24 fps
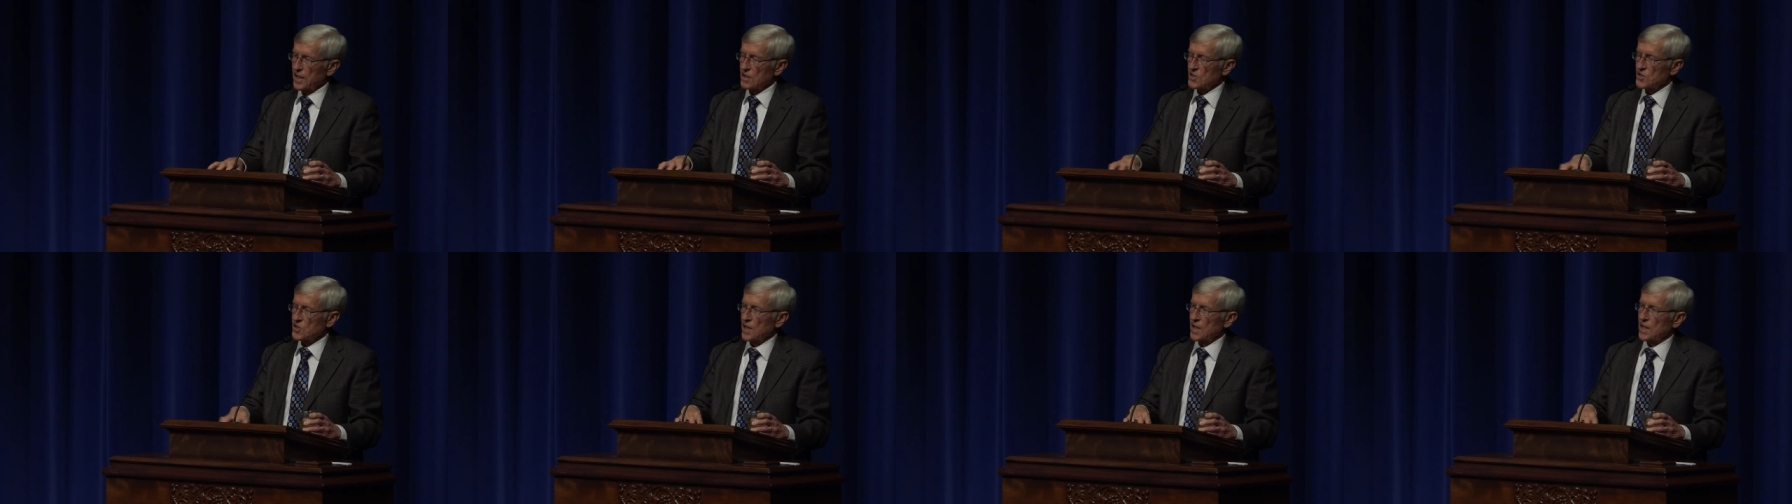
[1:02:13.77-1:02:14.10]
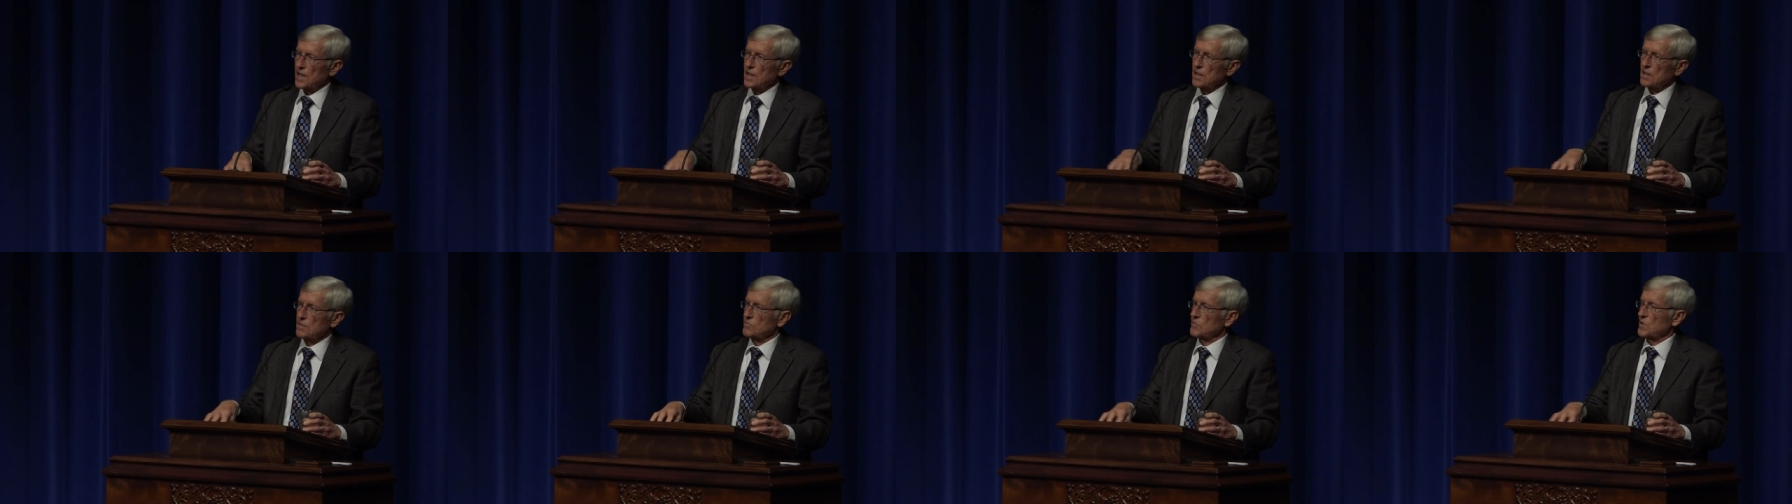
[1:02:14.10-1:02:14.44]
S
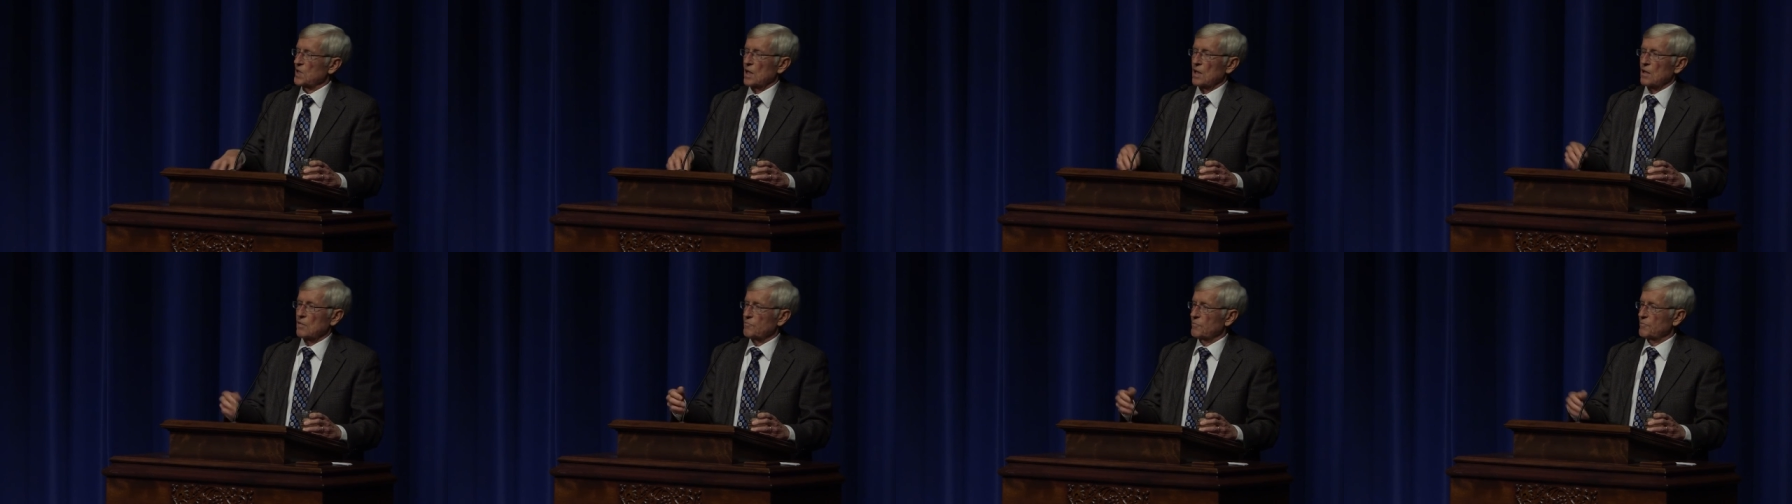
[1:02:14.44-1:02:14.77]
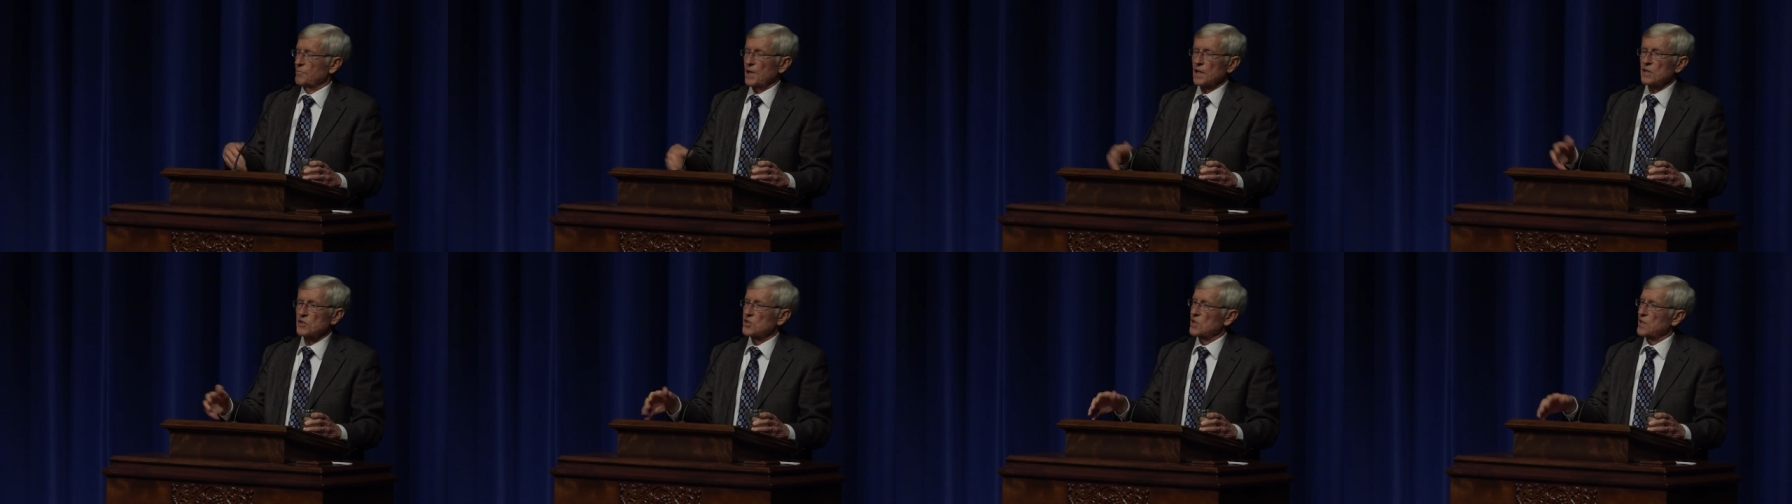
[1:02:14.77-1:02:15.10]
A, and a
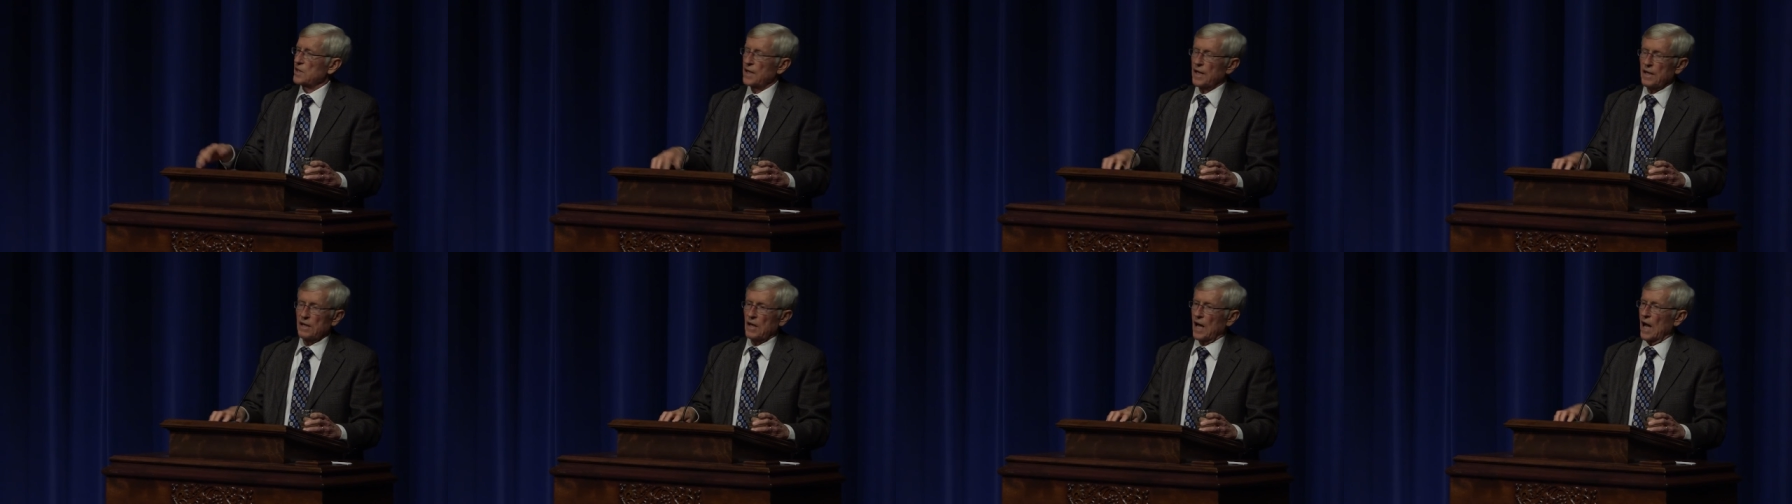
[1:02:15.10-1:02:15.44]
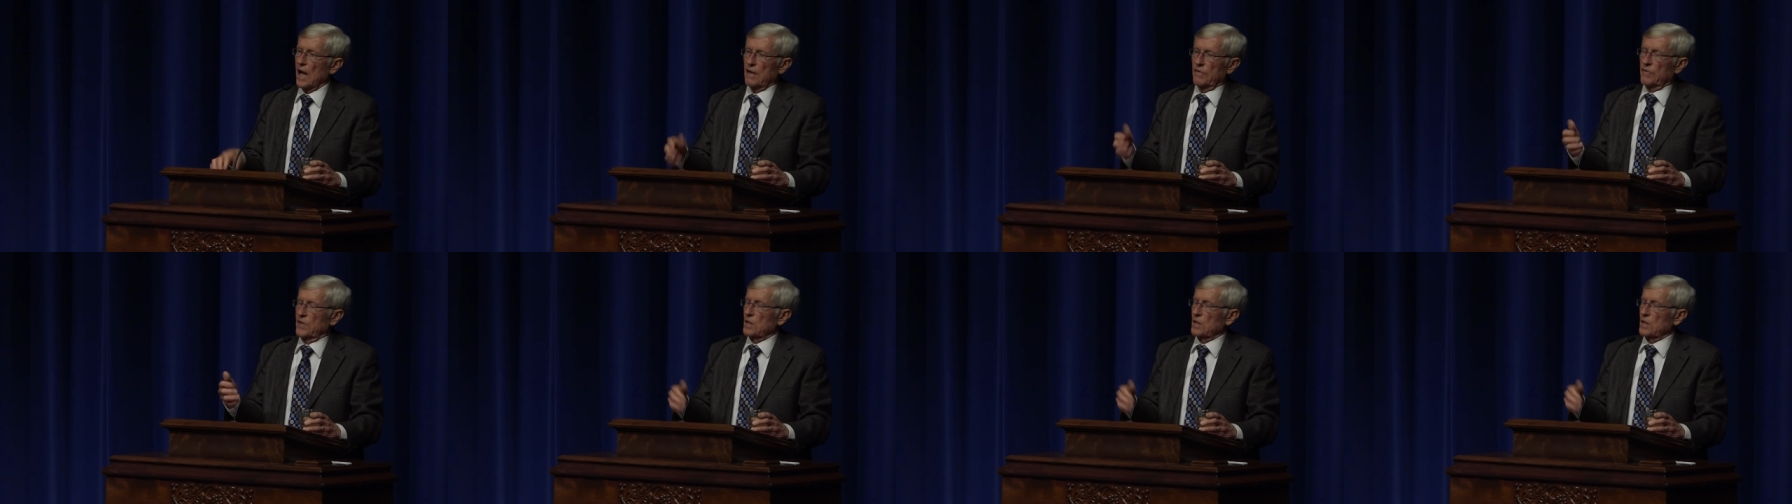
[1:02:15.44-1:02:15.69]
big C S A, I,